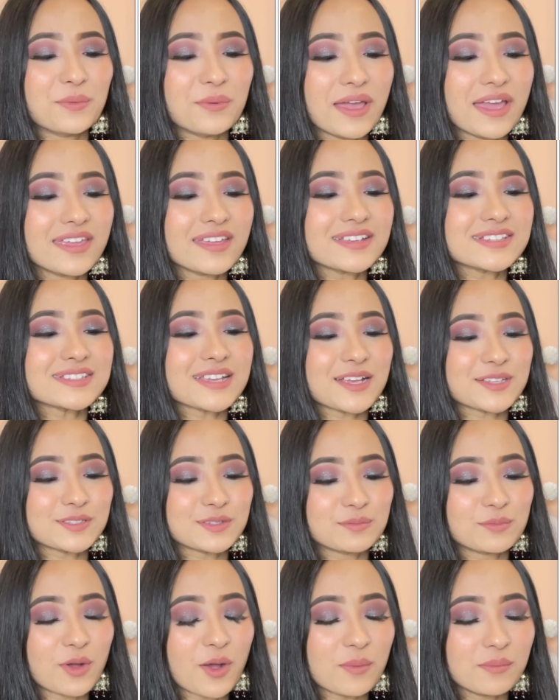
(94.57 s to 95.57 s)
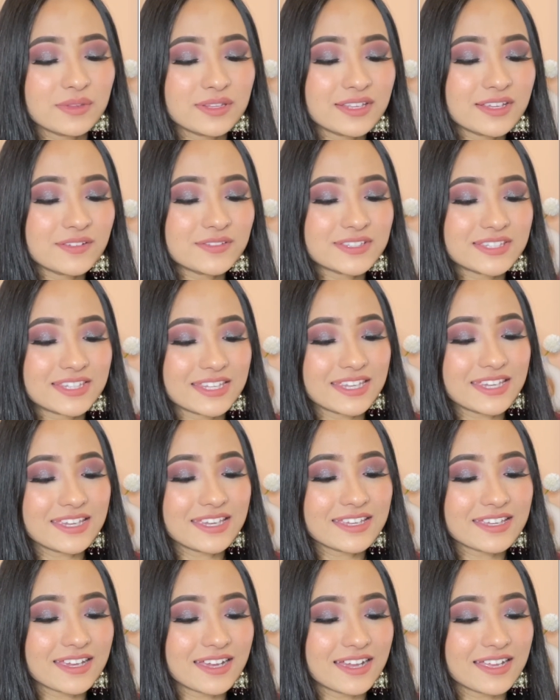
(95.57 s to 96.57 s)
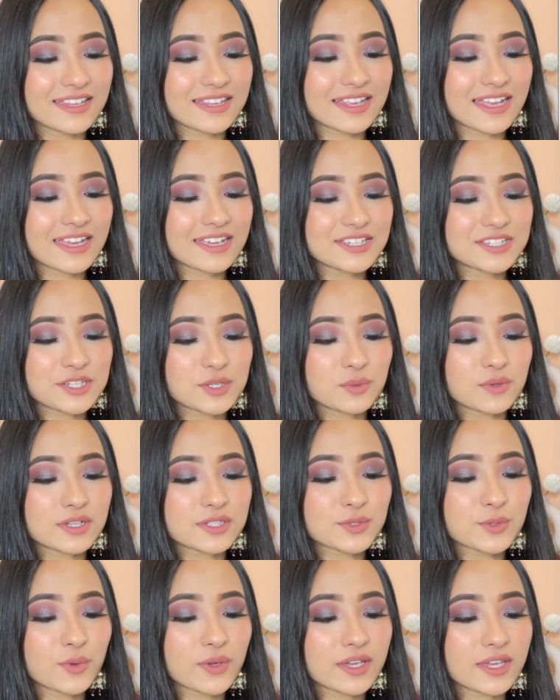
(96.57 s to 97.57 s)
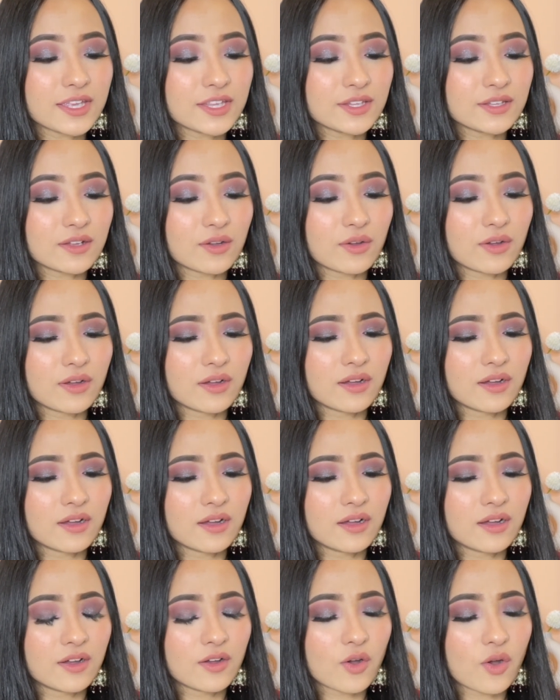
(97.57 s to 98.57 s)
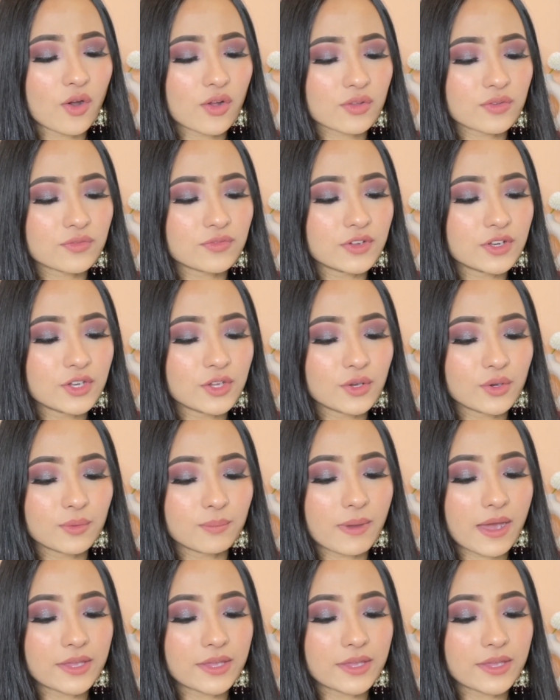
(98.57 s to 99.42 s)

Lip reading: Where your sasu mom lives, the like she was going in on video.